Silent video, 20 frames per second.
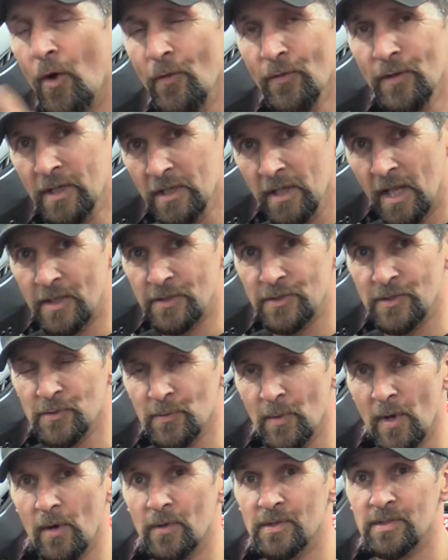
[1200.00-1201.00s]
on the clutch as
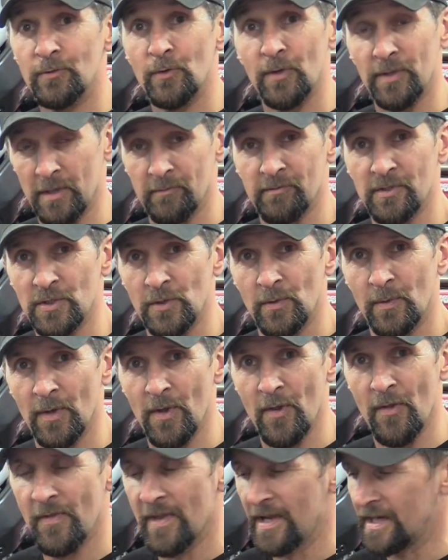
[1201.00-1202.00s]
well, because I've got the original
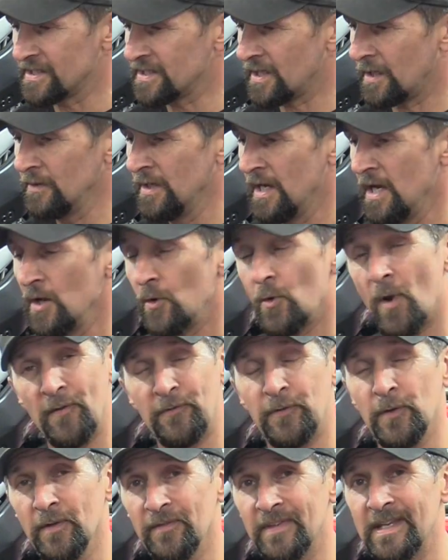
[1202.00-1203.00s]
one on there. So quite a
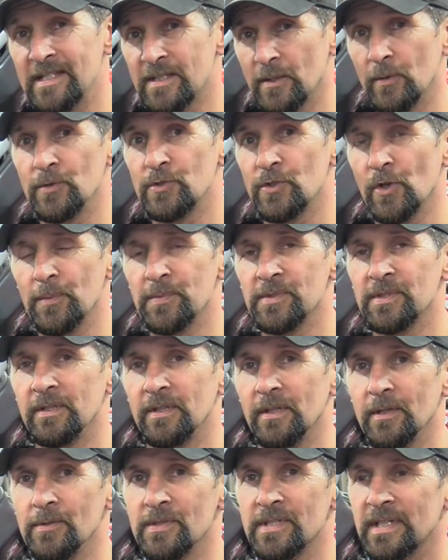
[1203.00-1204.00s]
few of these little jobs to
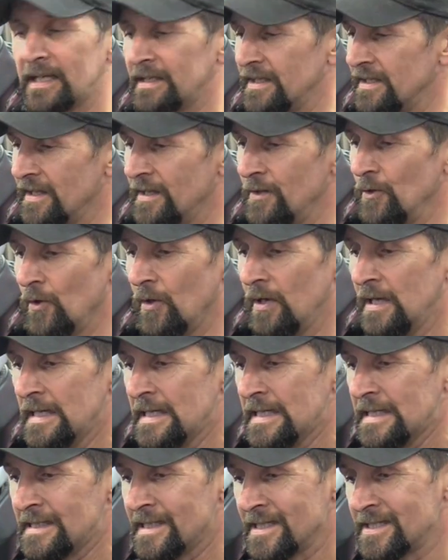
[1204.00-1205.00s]
do, sadly. They're not
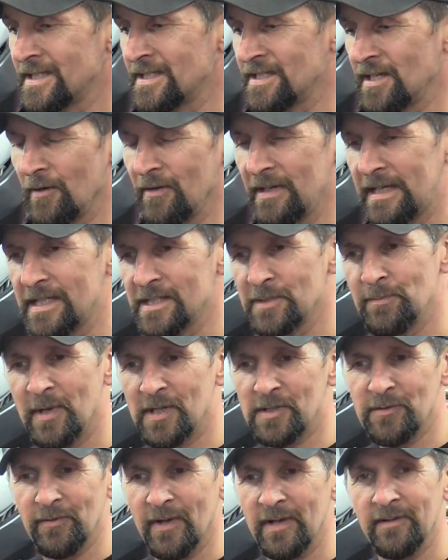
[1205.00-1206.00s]
necessarily as
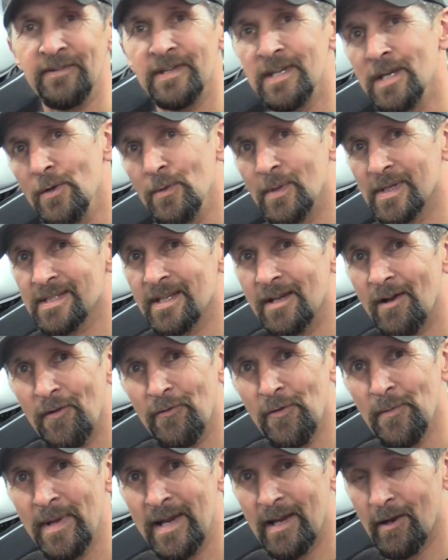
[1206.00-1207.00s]
much fun for you as they are
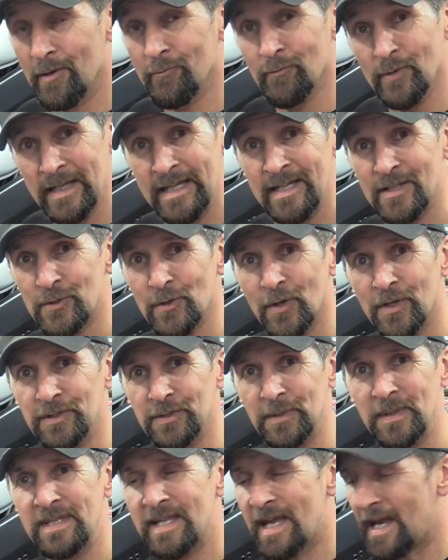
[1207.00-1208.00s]
for me. I really enjoy
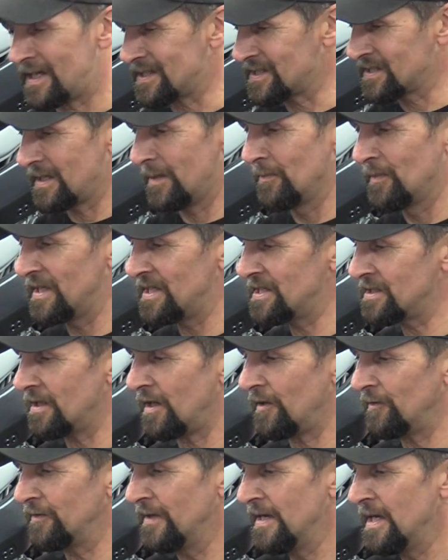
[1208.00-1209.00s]
doing that assembly
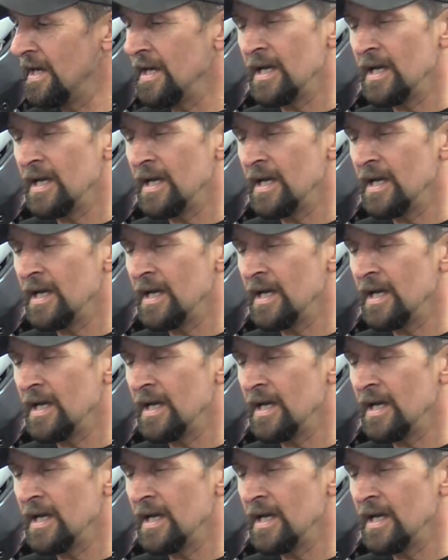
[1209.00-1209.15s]
stuff